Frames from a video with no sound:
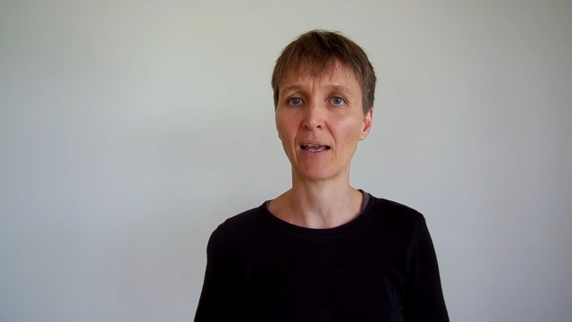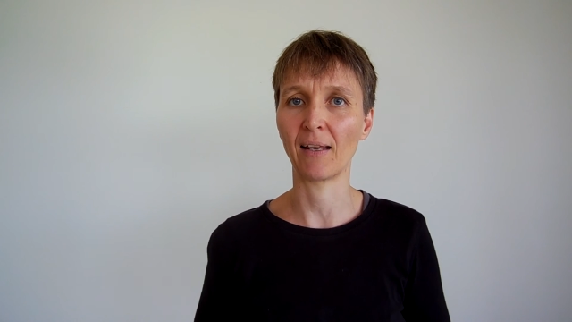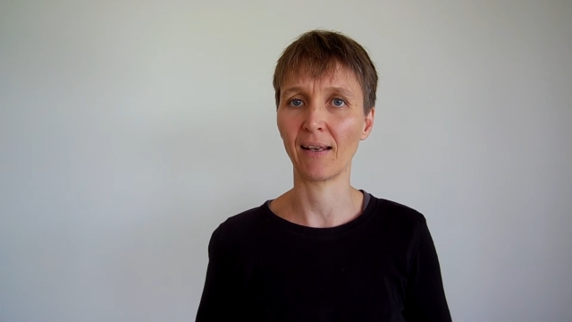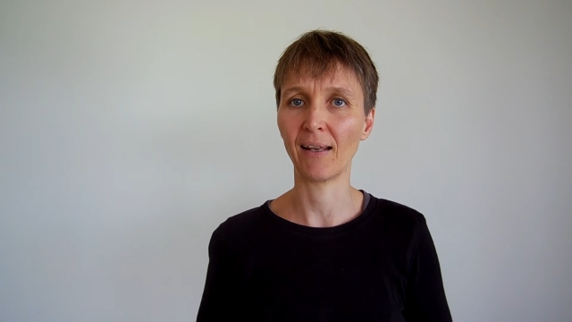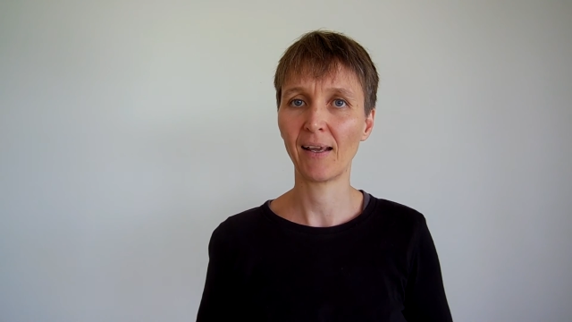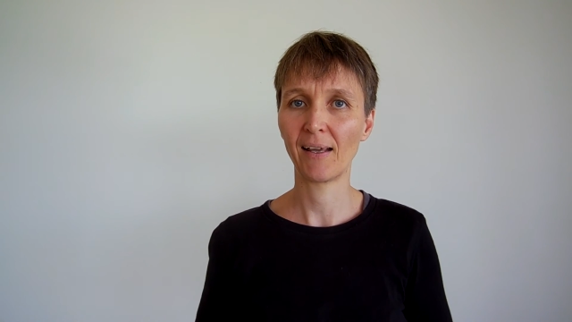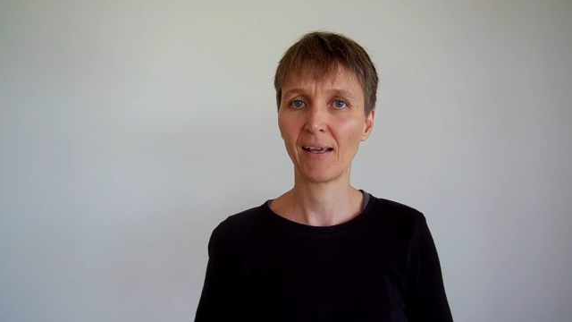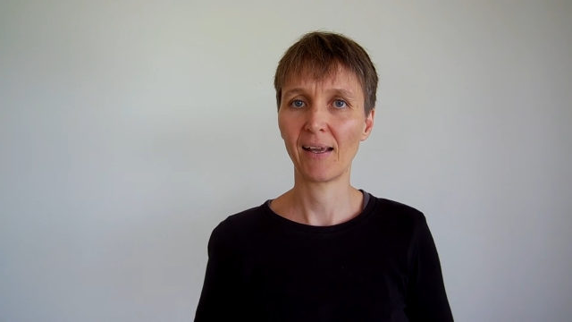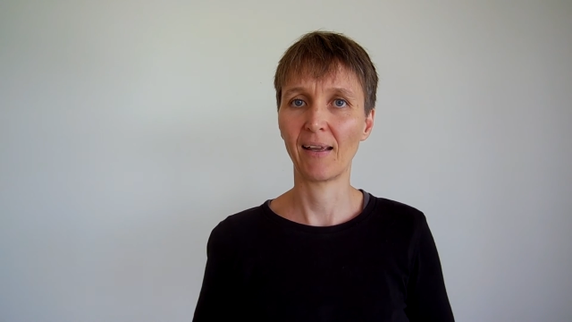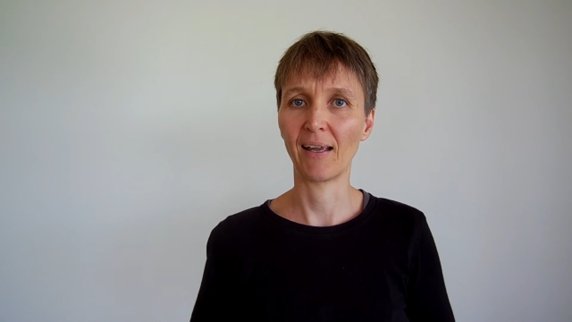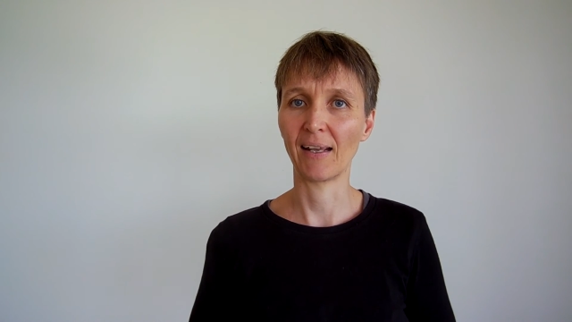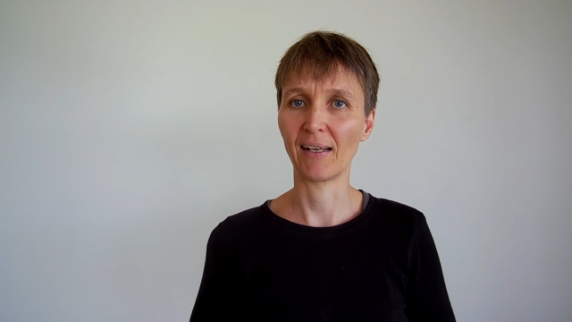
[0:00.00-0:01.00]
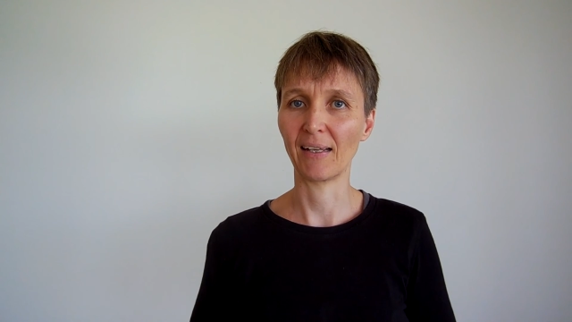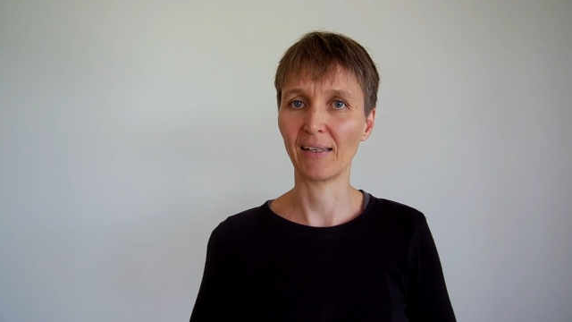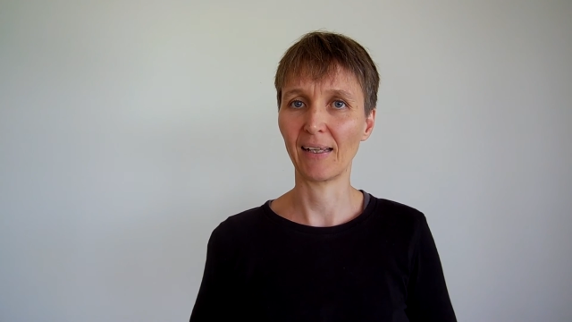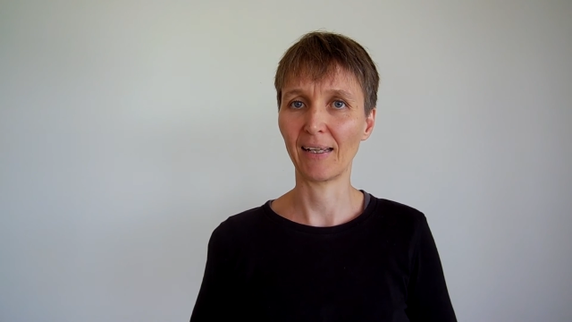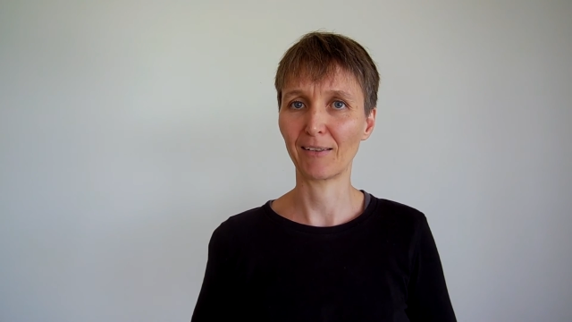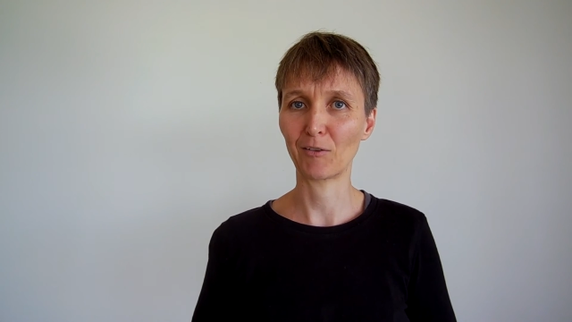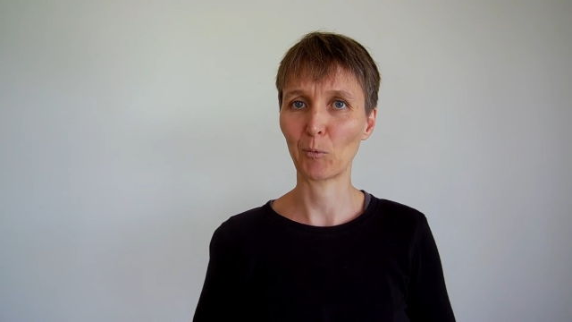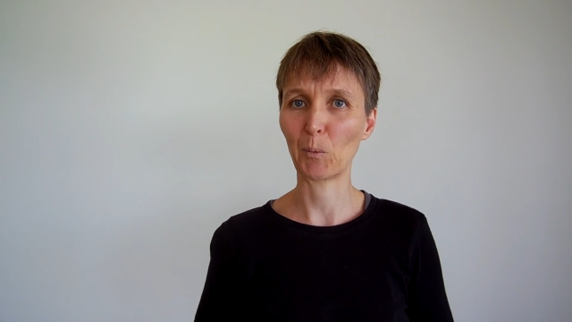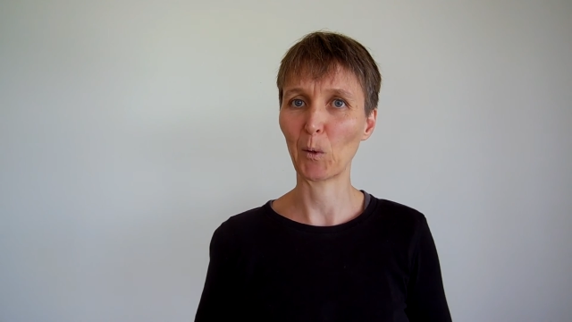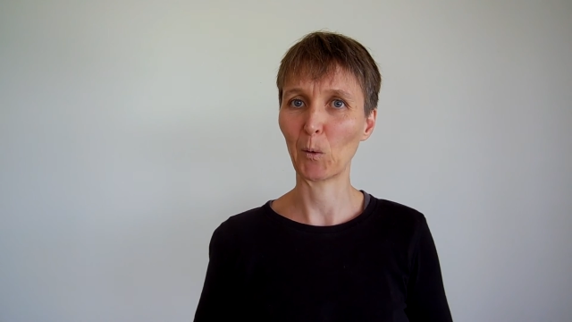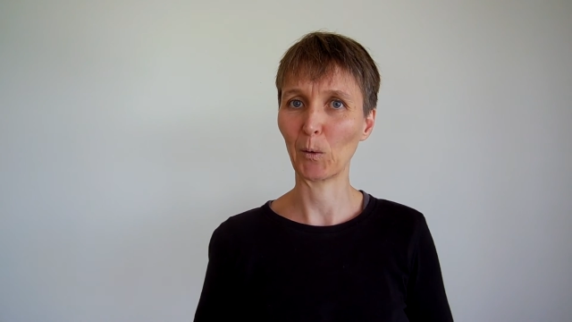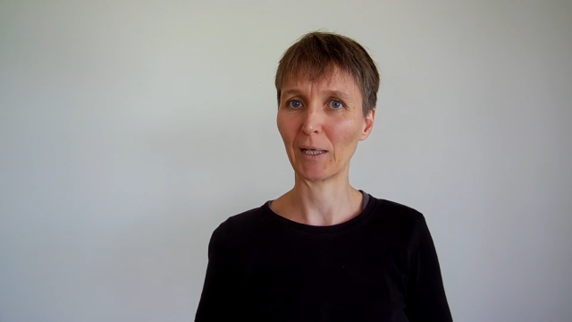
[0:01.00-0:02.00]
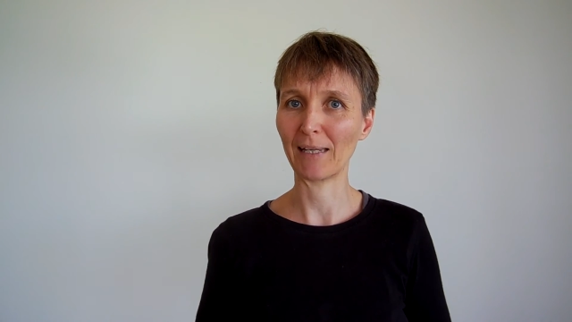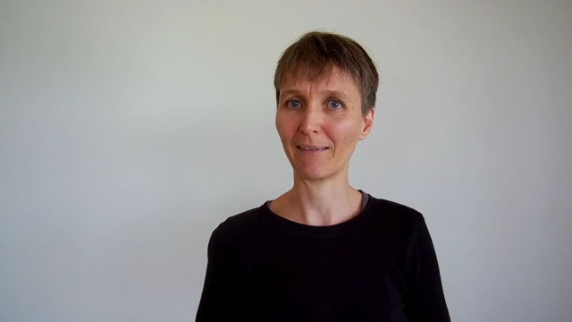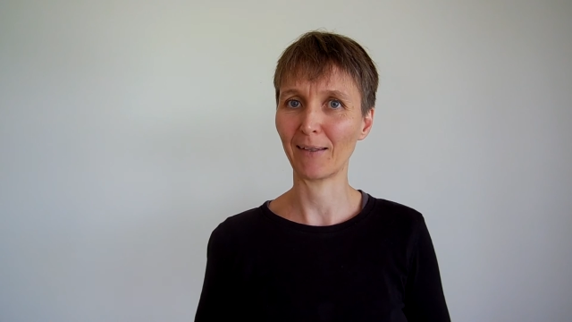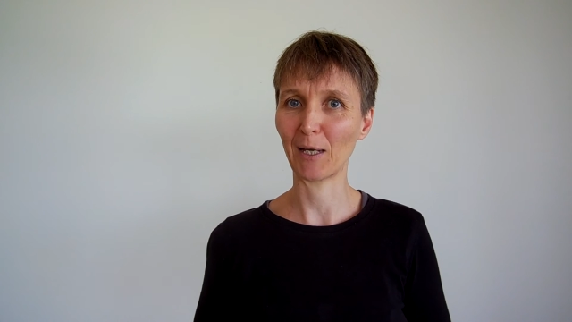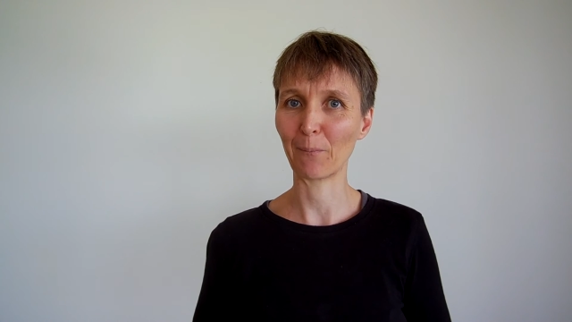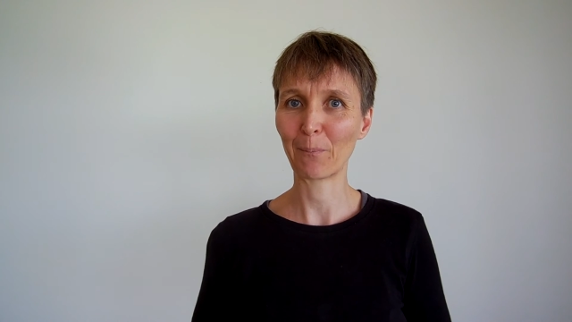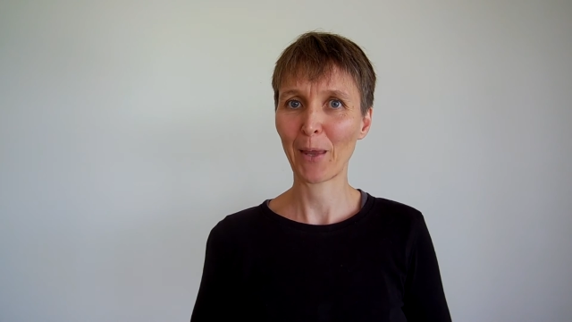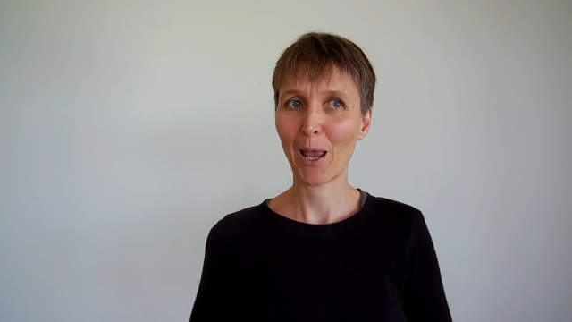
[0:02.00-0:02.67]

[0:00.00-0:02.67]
and it should be all easier.